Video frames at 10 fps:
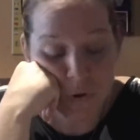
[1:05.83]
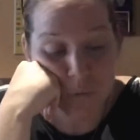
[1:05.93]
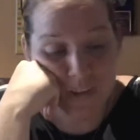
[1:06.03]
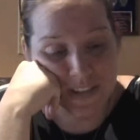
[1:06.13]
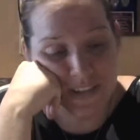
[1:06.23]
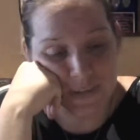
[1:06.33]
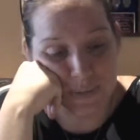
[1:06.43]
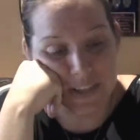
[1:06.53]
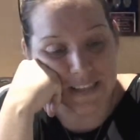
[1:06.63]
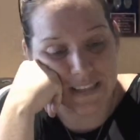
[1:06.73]
we
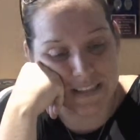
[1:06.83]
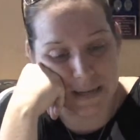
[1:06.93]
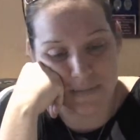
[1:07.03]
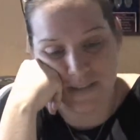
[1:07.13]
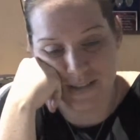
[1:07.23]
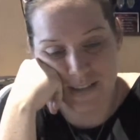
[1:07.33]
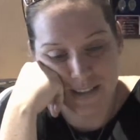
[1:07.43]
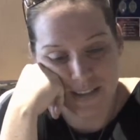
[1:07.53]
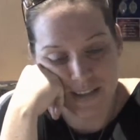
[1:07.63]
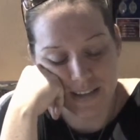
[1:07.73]
didn't attempt to
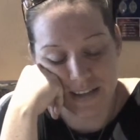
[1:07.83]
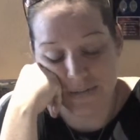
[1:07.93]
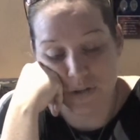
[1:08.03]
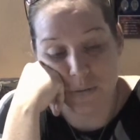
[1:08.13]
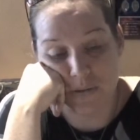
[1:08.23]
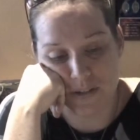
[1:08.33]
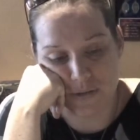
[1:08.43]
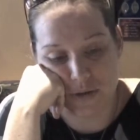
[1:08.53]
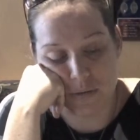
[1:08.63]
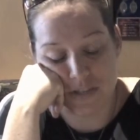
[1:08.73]
even open the
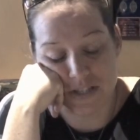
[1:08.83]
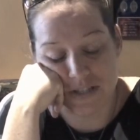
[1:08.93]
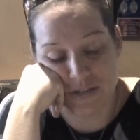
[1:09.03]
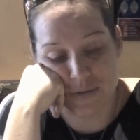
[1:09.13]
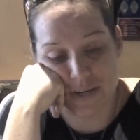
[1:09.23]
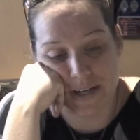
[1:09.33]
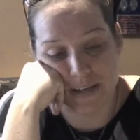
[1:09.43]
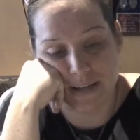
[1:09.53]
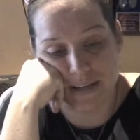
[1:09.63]
door, which is a great.